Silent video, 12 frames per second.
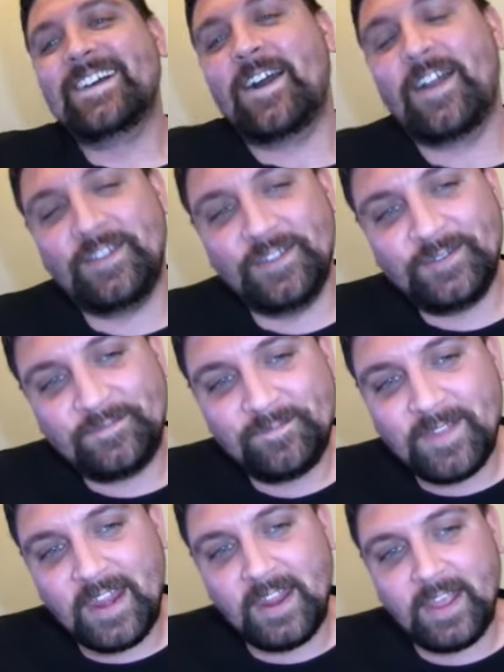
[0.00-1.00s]
All right, dude.
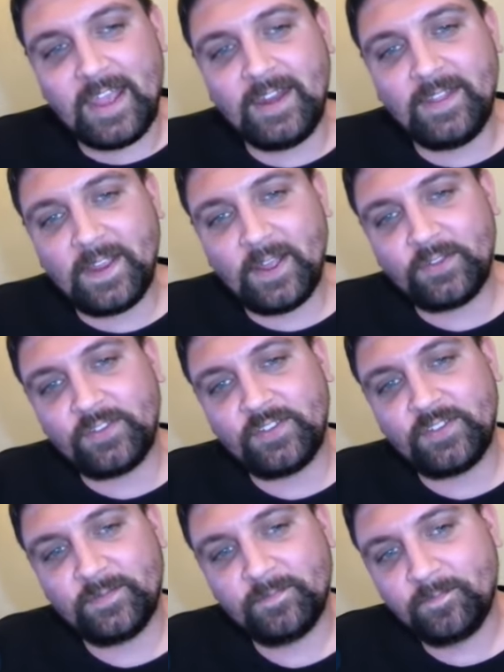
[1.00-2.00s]
Any anything
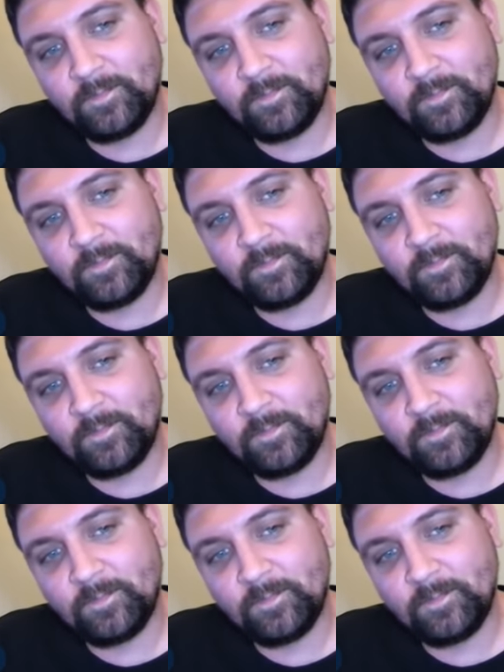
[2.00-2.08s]
else?